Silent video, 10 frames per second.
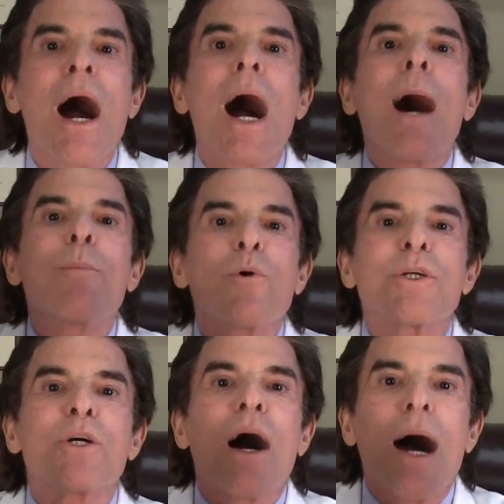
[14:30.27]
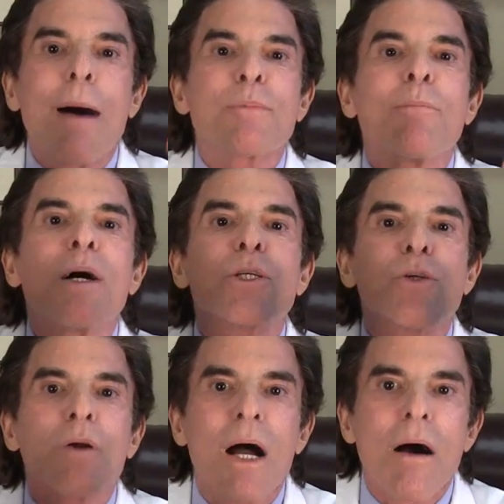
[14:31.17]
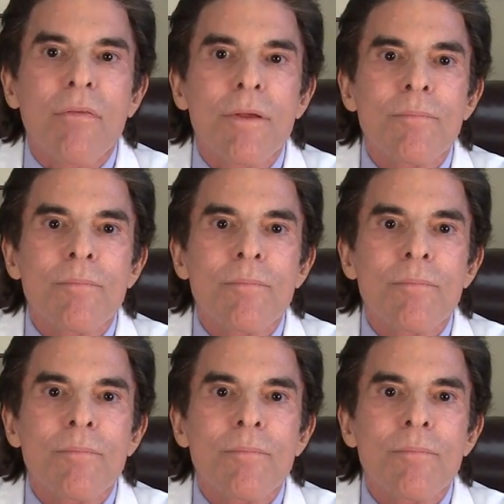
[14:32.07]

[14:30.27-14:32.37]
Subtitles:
I'm going to optimize your health.